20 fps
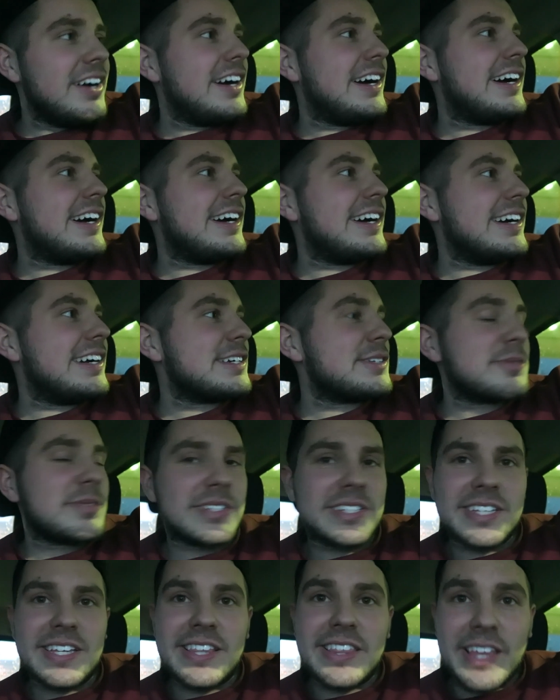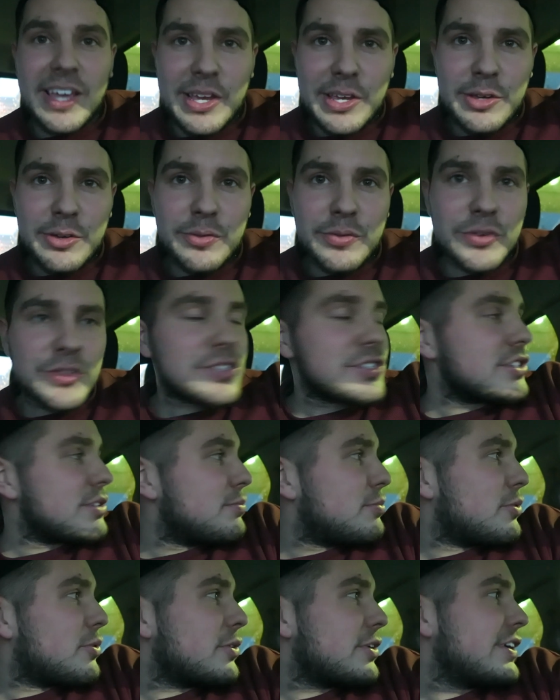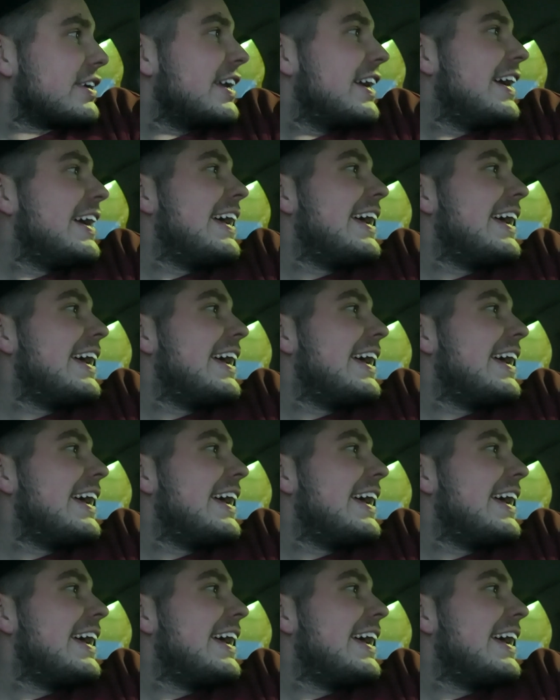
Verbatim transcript: Uh, I just wanna say thank you for the support.